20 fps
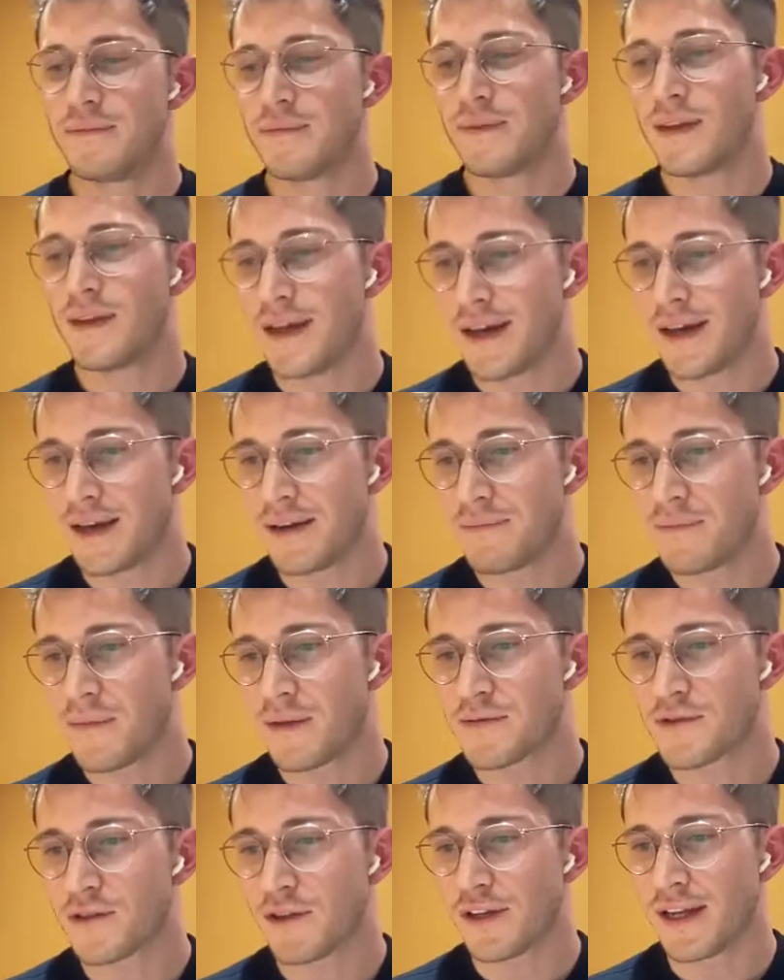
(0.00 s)
Yeah,
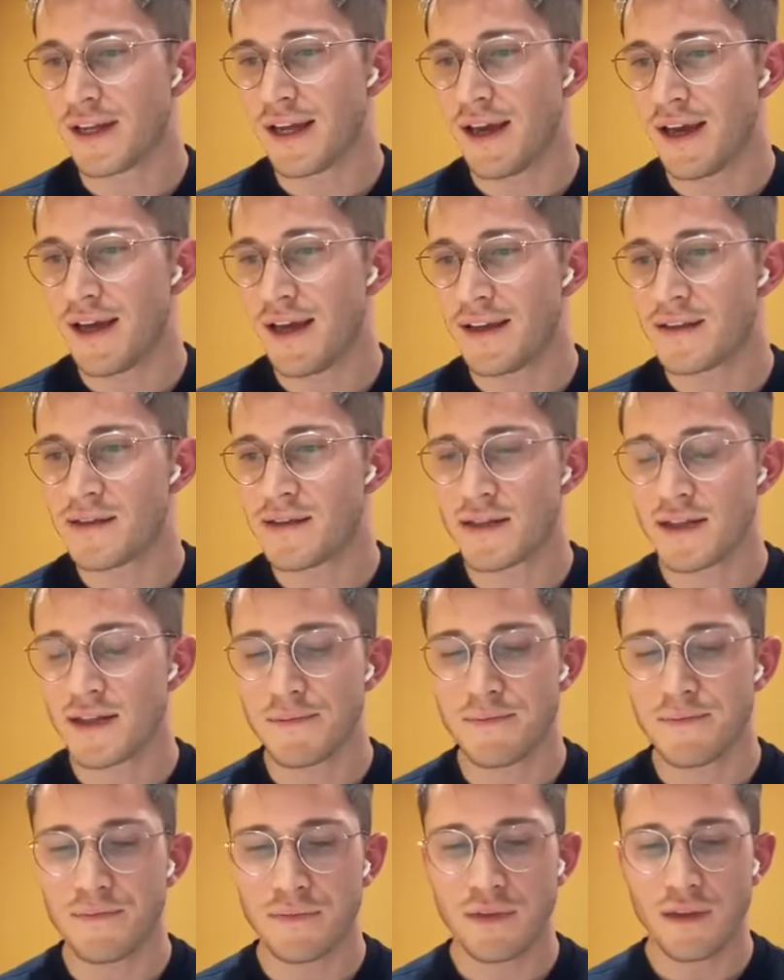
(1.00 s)
absolutely.
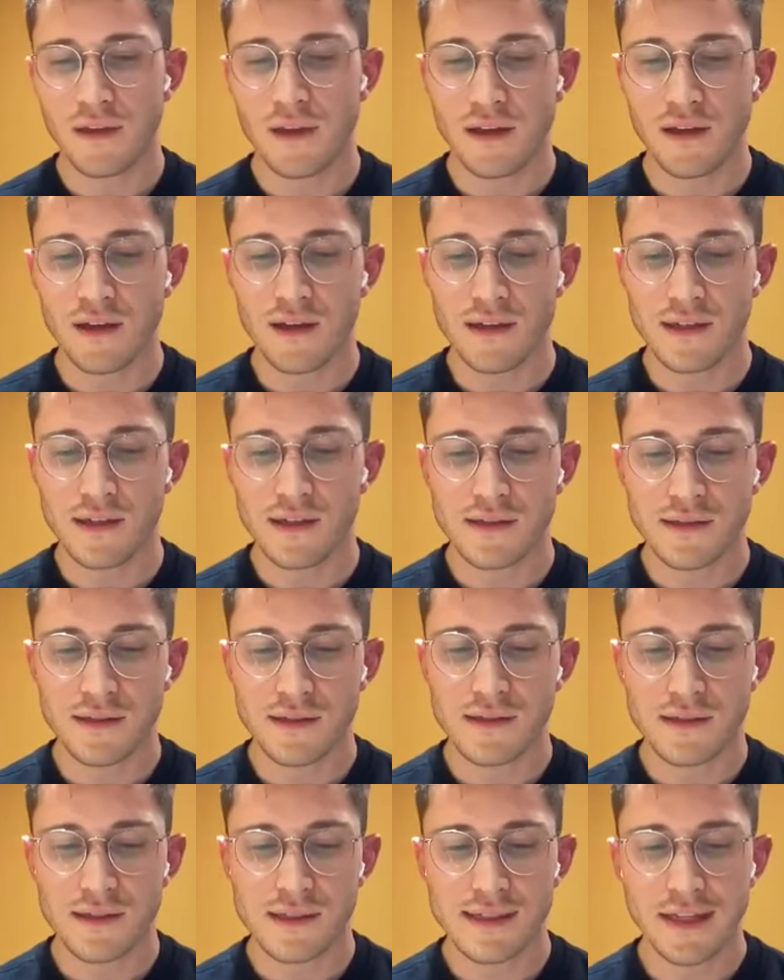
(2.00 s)
And
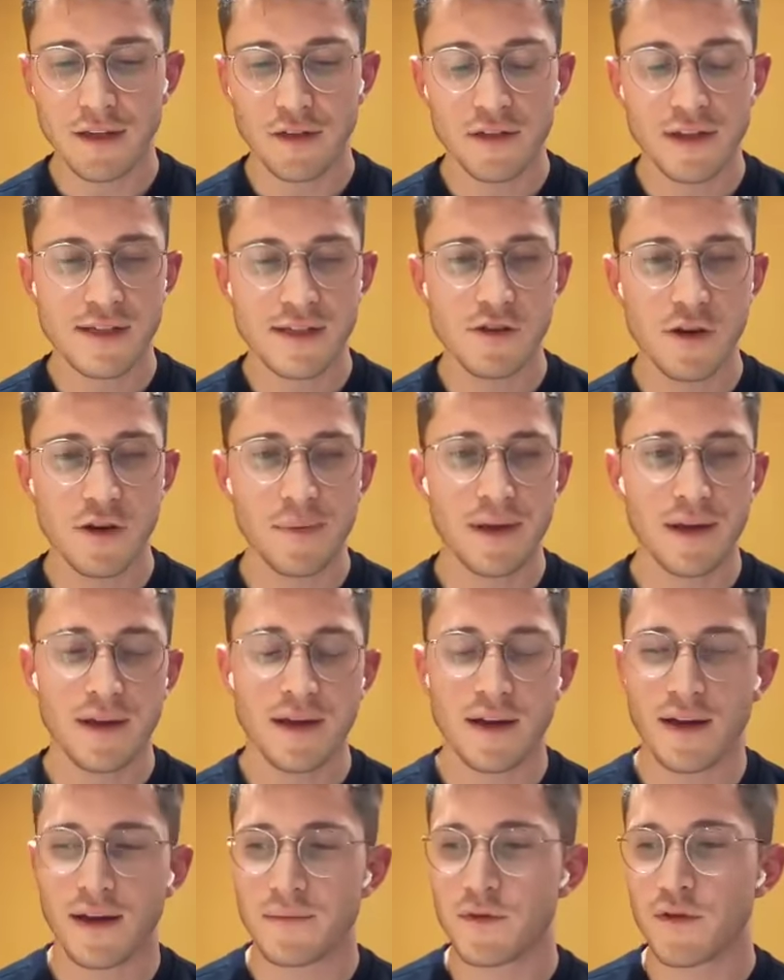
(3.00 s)
still on this
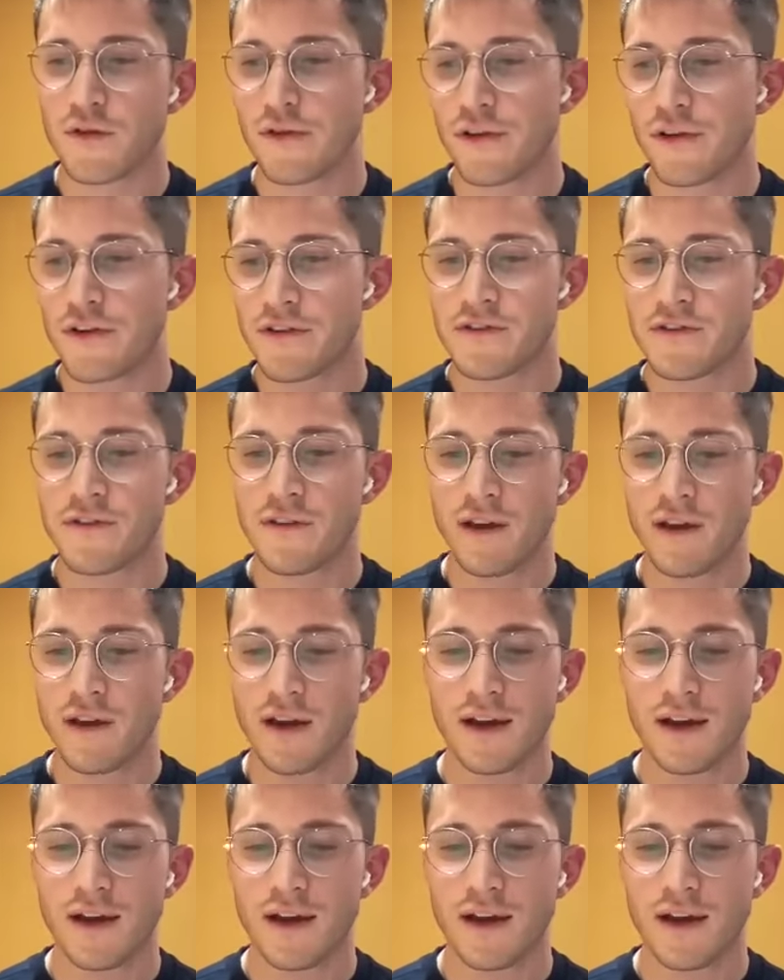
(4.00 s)
topic, I'm curious,